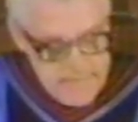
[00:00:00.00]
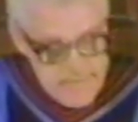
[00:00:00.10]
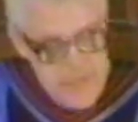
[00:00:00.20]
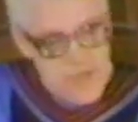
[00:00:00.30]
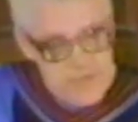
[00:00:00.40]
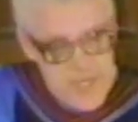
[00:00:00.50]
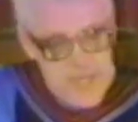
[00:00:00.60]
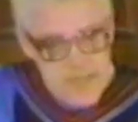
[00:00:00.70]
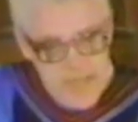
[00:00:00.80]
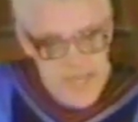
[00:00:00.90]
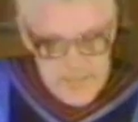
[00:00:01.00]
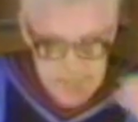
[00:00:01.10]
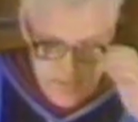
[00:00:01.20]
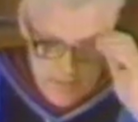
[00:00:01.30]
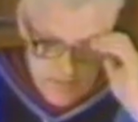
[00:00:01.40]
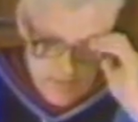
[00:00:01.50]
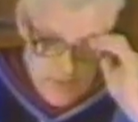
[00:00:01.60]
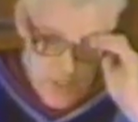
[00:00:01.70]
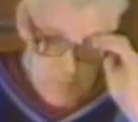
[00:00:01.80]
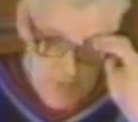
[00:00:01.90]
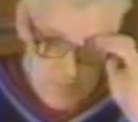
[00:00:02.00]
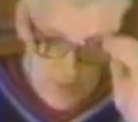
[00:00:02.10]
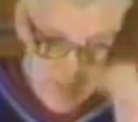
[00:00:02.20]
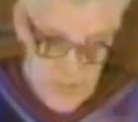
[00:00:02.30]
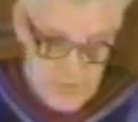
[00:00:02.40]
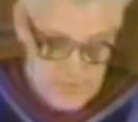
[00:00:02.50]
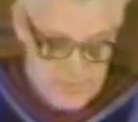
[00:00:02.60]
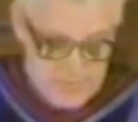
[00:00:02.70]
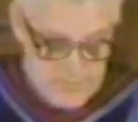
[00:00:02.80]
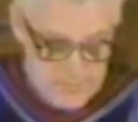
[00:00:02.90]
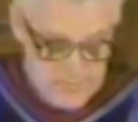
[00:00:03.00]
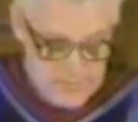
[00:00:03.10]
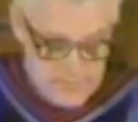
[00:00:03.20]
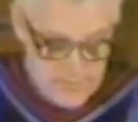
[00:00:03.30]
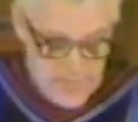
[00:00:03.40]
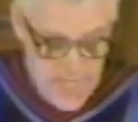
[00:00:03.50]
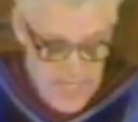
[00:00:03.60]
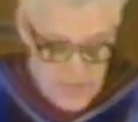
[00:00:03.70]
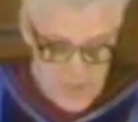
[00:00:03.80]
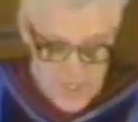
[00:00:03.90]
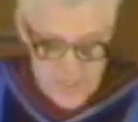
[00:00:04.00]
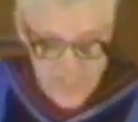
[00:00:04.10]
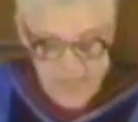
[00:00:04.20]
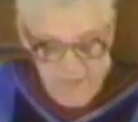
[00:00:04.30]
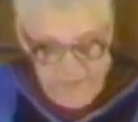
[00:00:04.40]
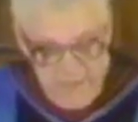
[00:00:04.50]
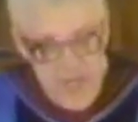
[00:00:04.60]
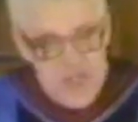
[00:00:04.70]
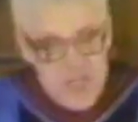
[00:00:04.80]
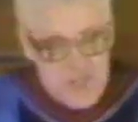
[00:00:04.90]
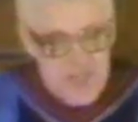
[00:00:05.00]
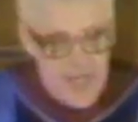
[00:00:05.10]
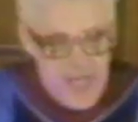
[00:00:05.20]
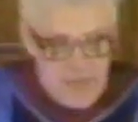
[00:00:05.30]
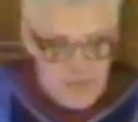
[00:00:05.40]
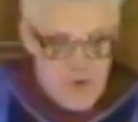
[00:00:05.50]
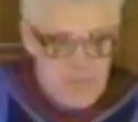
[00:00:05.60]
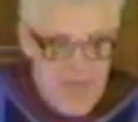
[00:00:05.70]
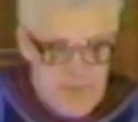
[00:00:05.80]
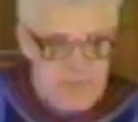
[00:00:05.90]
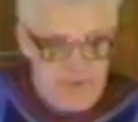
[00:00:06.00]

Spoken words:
What you've done in the last 10 years is just preparation. It's just finishing studying the road maps